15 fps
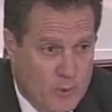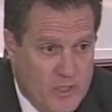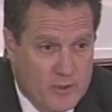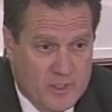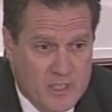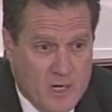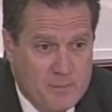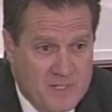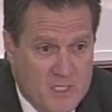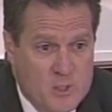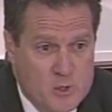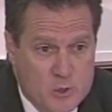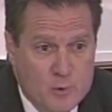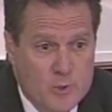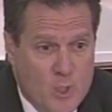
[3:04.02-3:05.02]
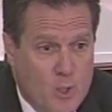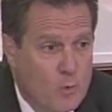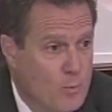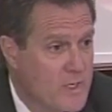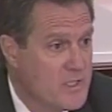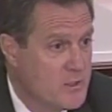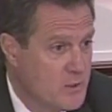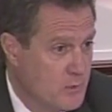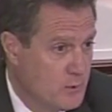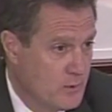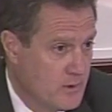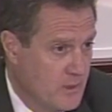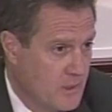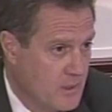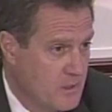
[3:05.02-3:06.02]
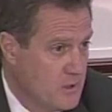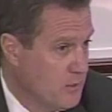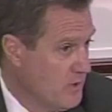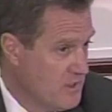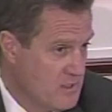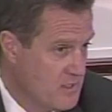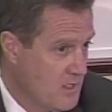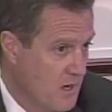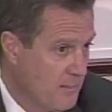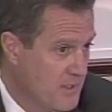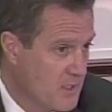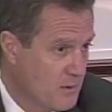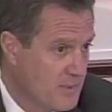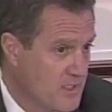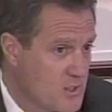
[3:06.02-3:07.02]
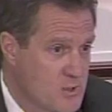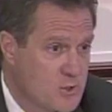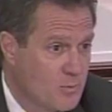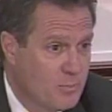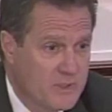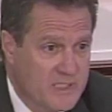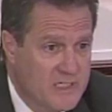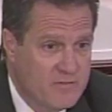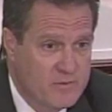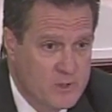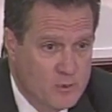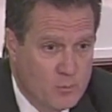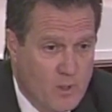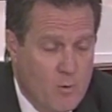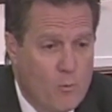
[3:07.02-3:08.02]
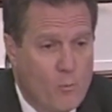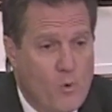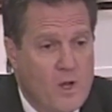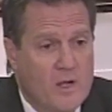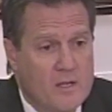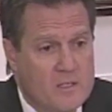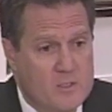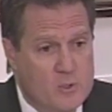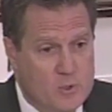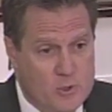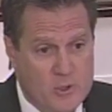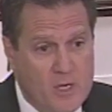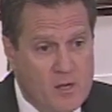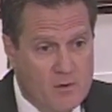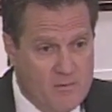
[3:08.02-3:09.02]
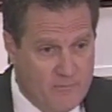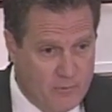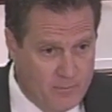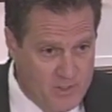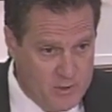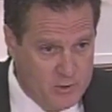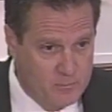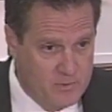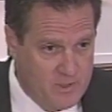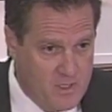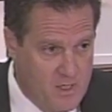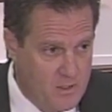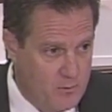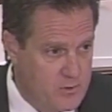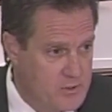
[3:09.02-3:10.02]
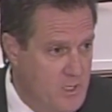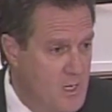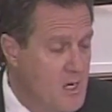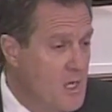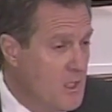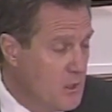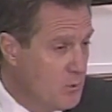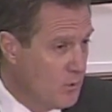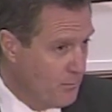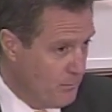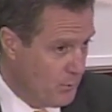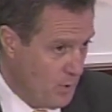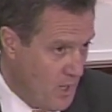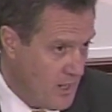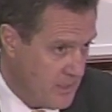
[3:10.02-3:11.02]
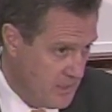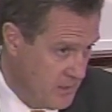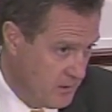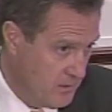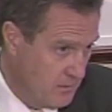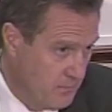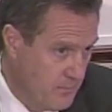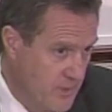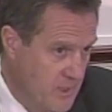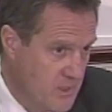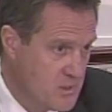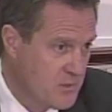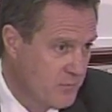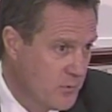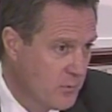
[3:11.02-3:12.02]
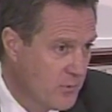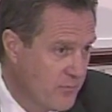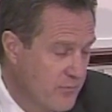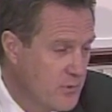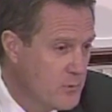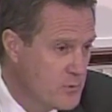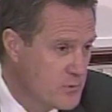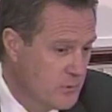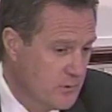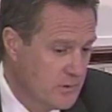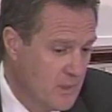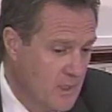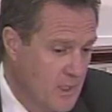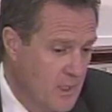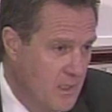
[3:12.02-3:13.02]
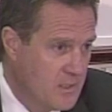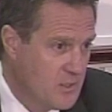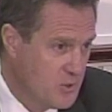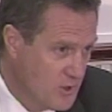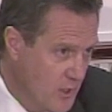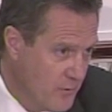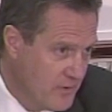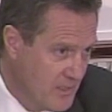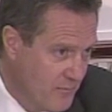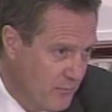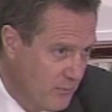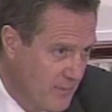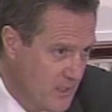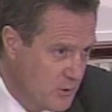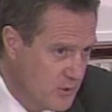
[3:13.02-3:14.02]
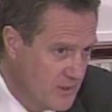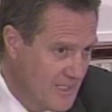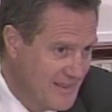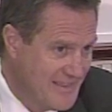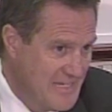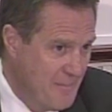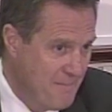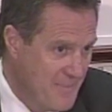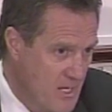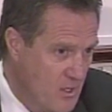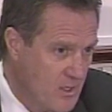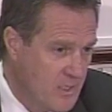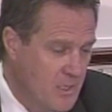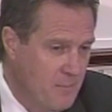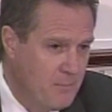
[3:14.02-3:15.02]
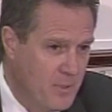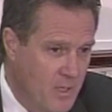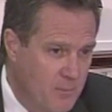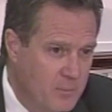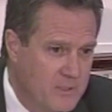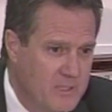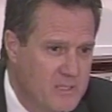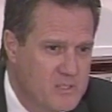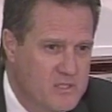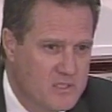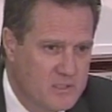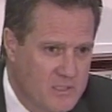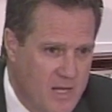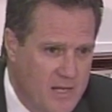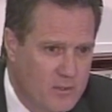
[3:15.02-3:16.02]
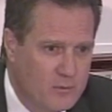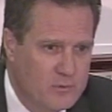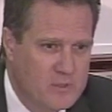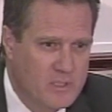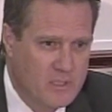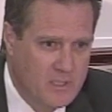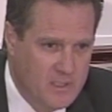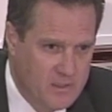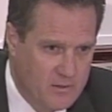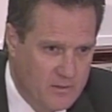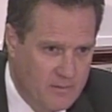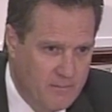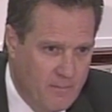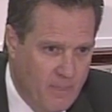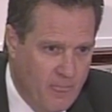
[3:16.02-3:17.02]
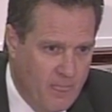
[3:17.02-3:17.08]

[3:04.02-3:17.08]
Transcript: are here today because you know we do. You didn't come here because you believed you wanted to share information with Congress. You were brought here because of your refusal to share the information that the American public is entitled to hear